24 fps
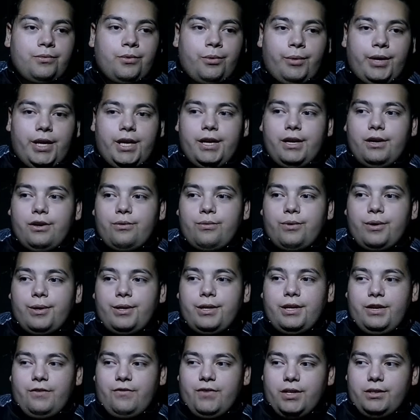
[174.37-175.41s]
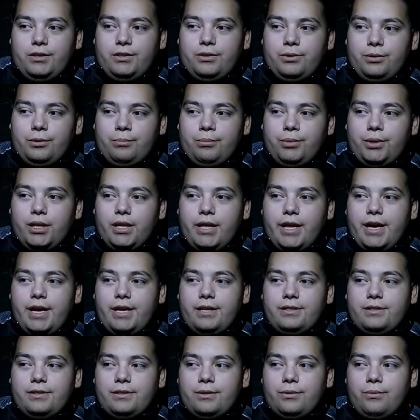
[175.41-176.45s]
We didn't know what events took
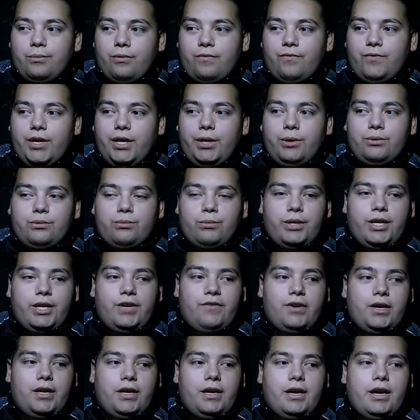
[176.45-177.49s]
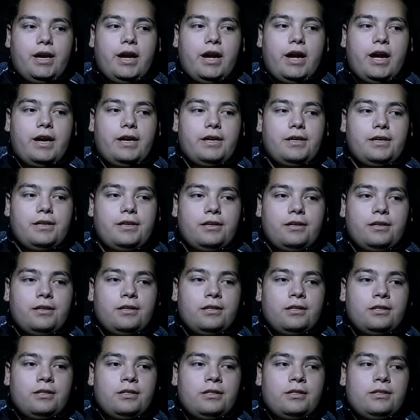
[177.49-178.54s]
place, what videos were even canon,
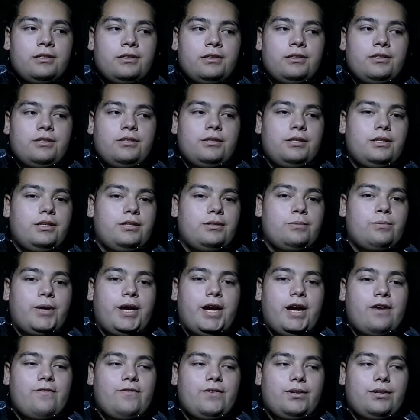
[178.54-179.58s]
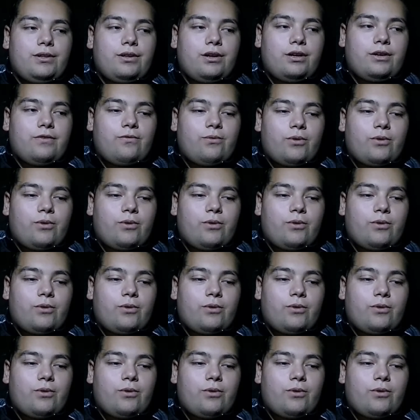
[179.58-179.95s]
because we have a lot of